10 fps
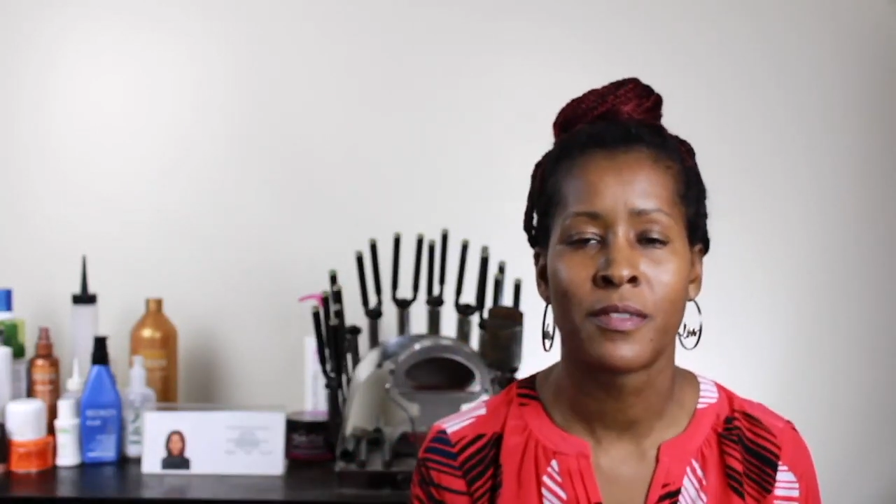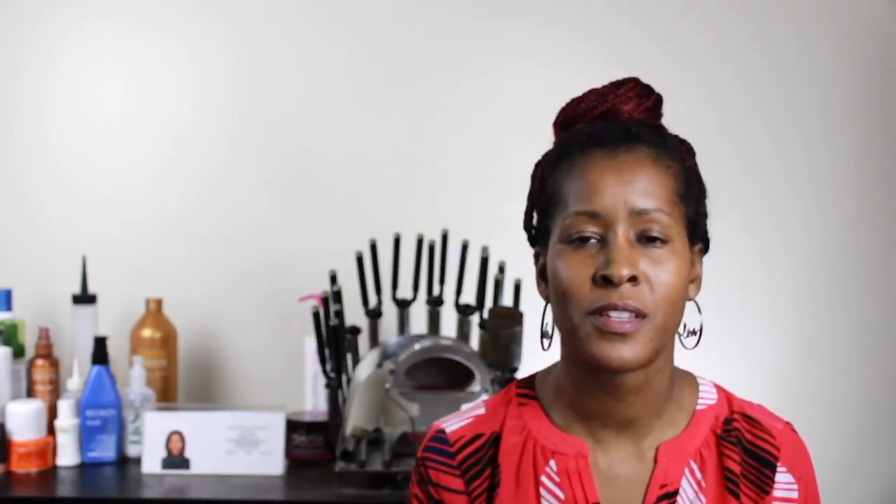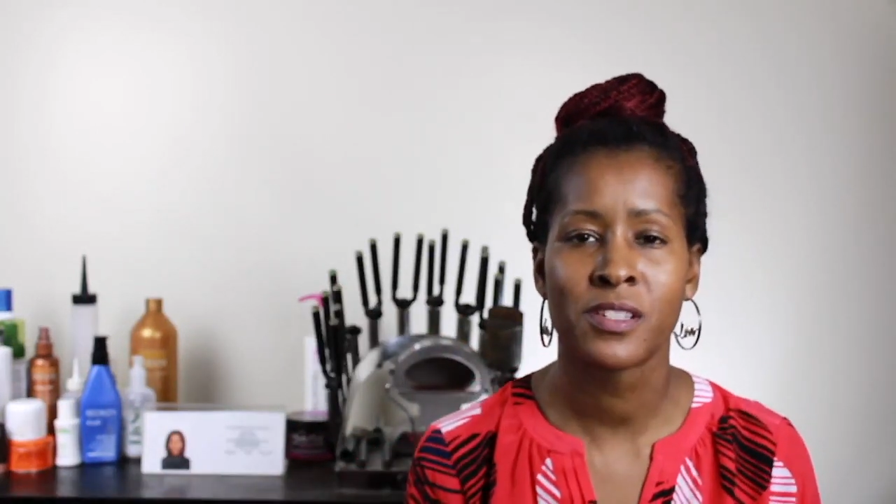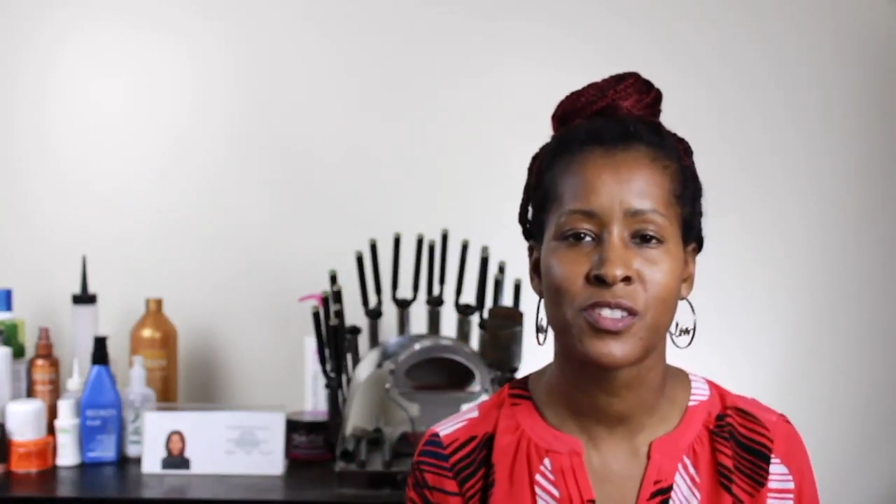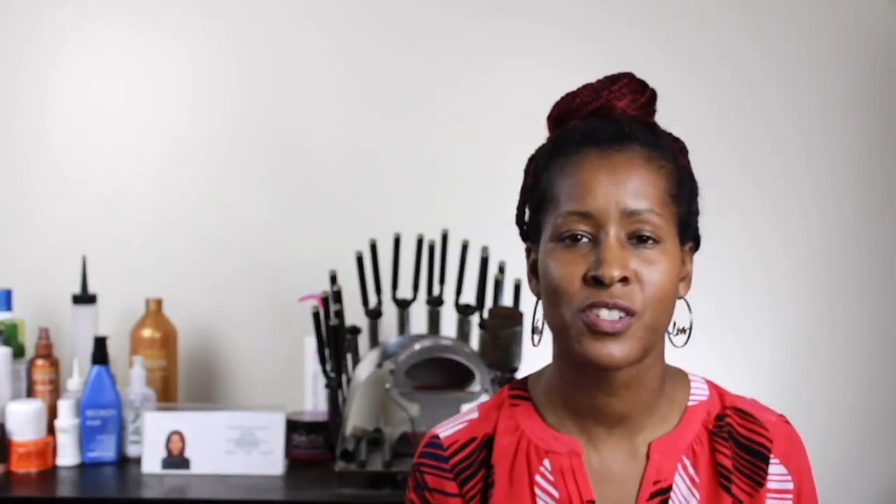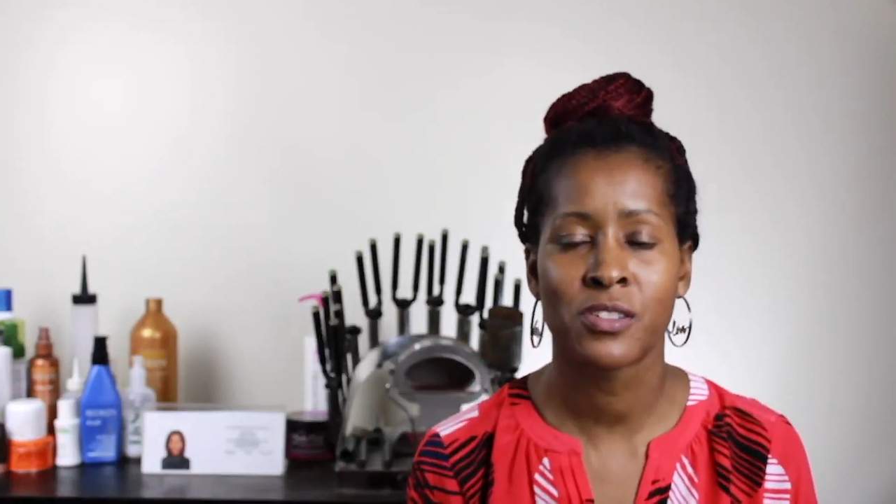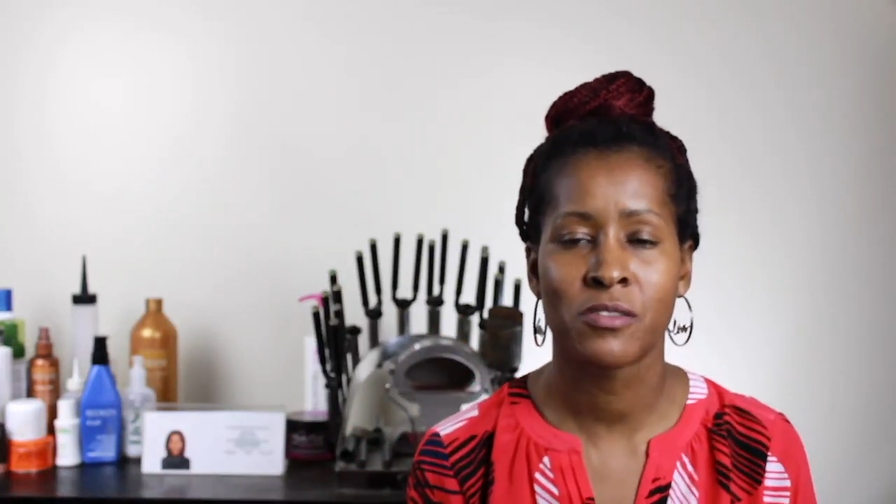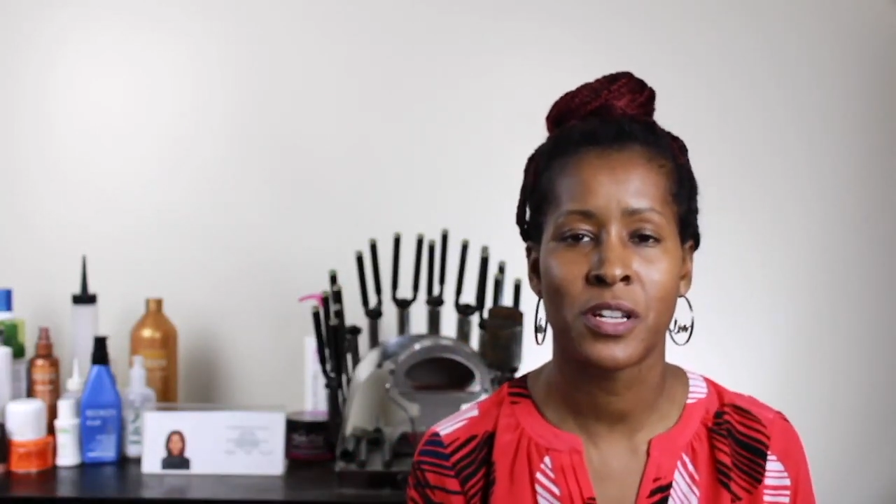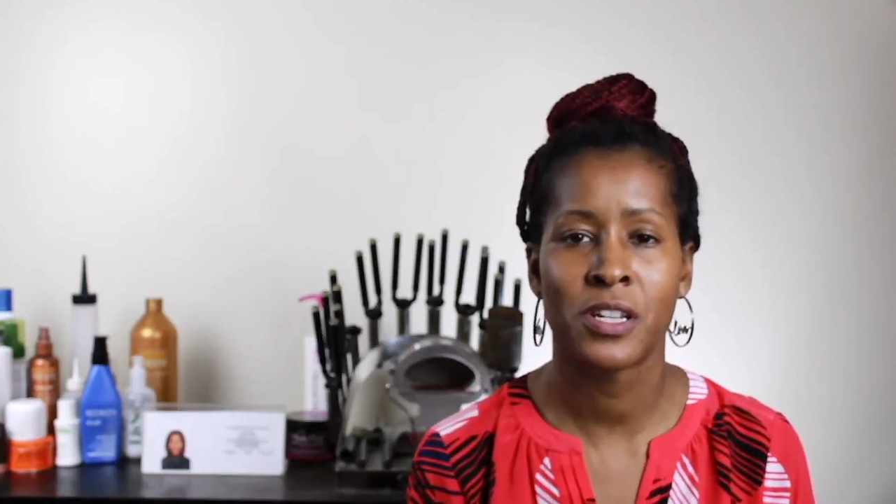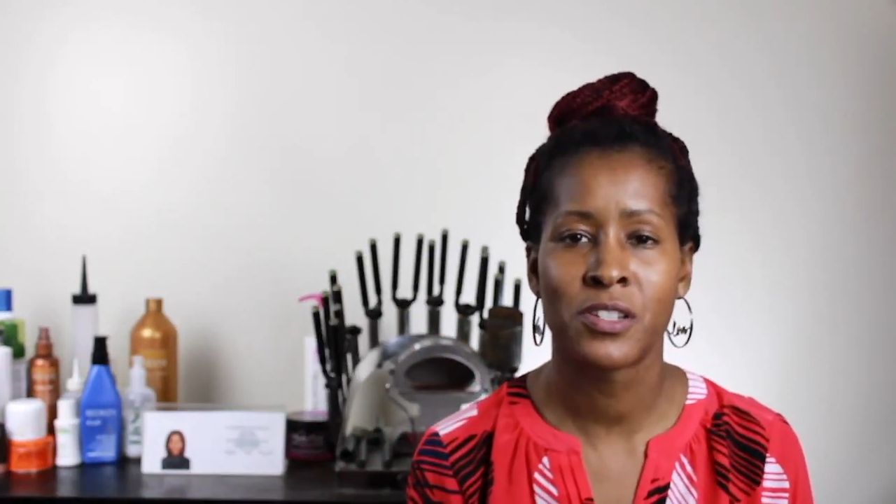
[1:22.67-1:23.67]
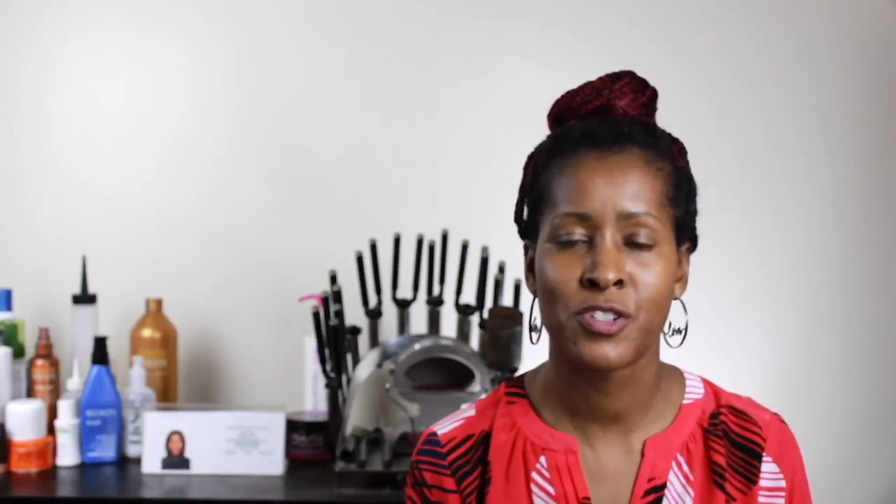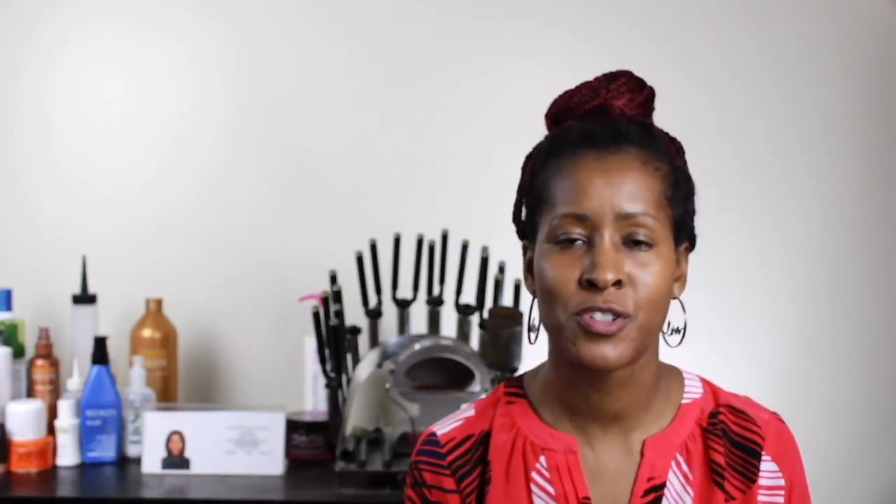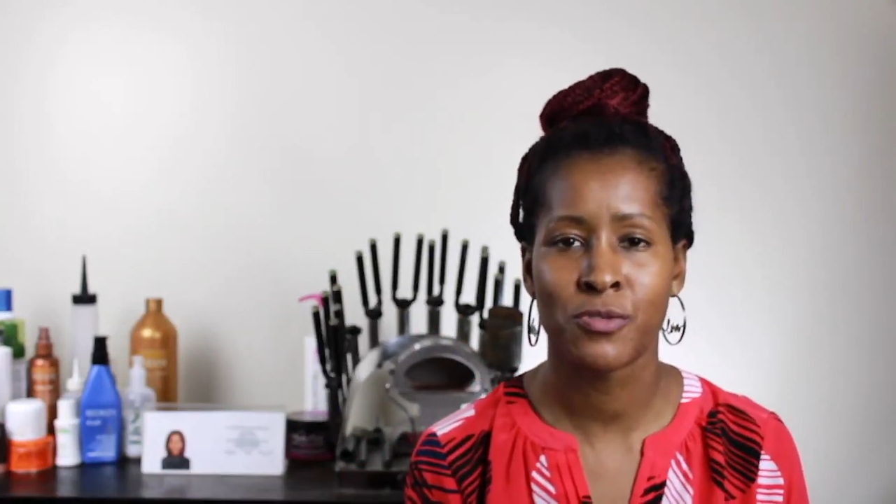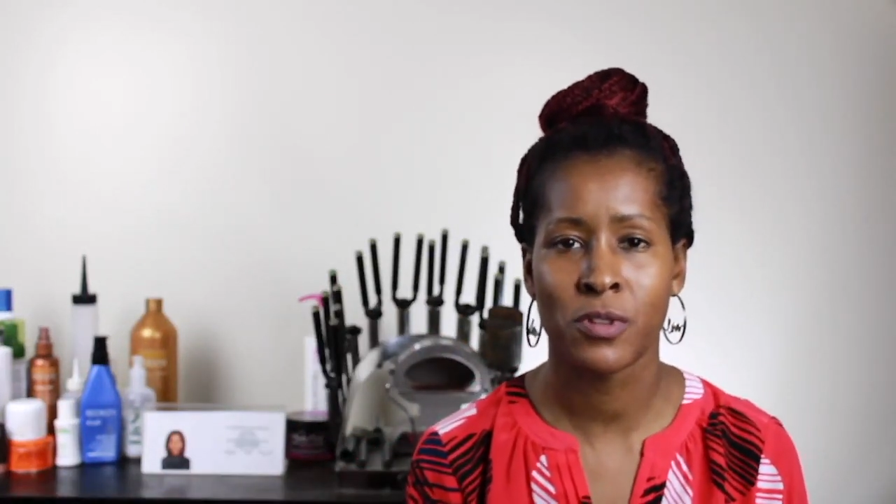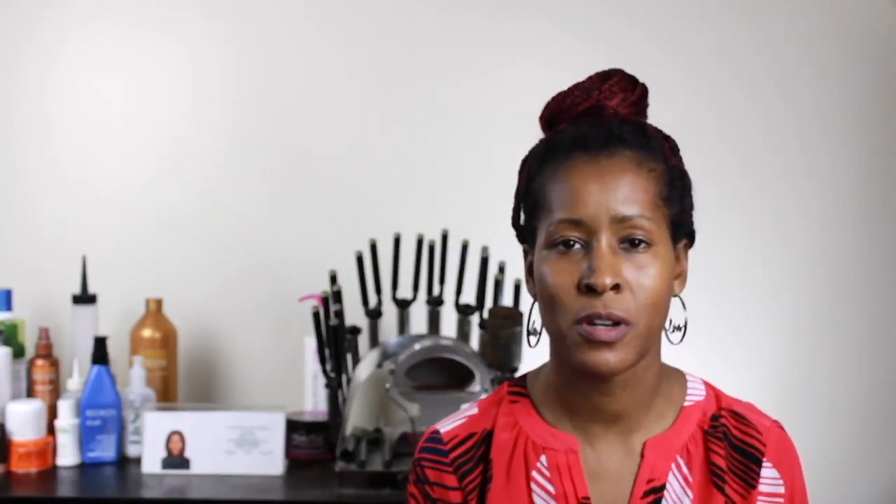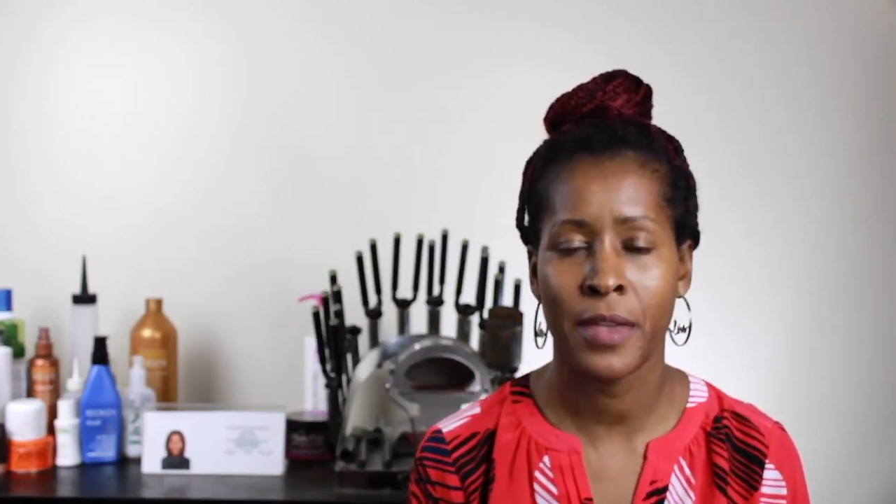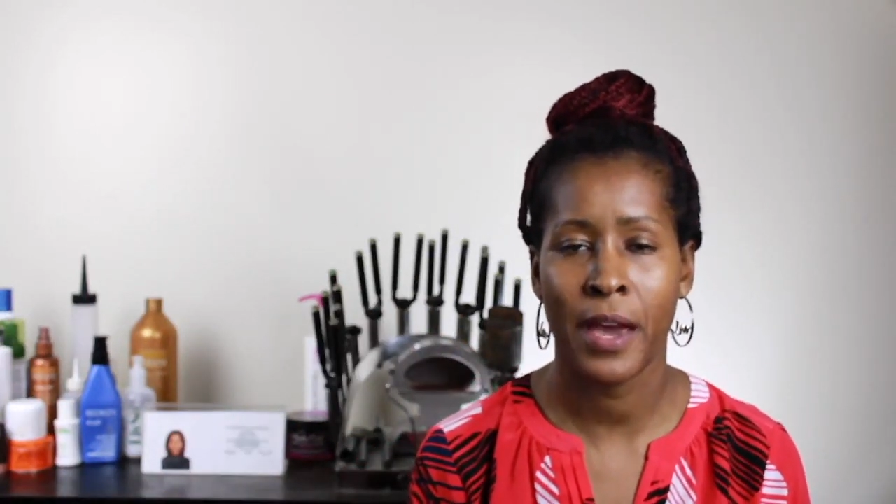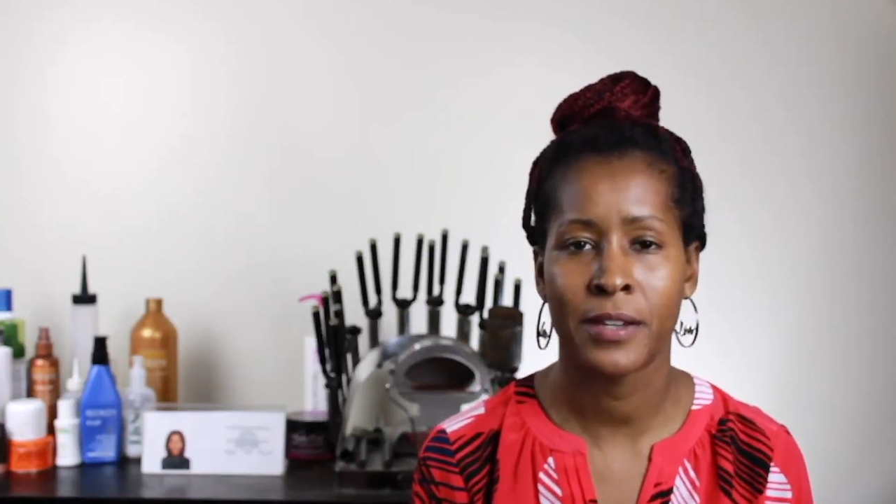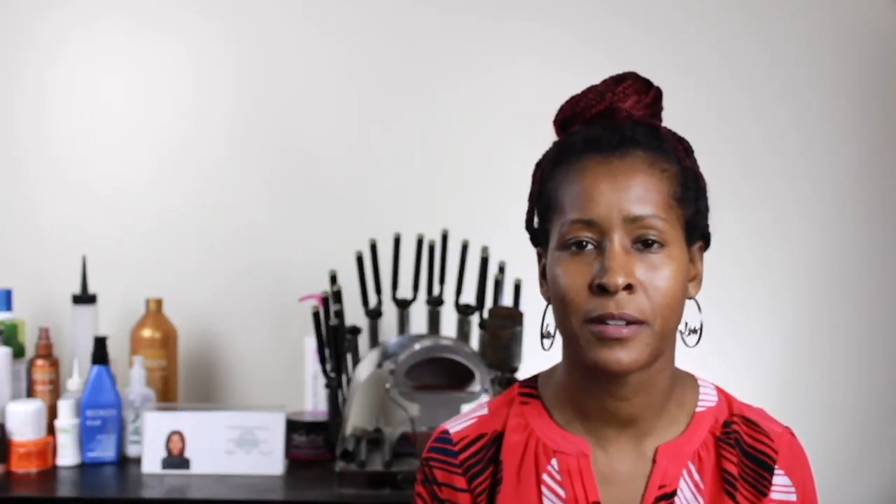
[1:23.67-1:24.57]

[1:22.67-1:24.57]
This is just going to ensure that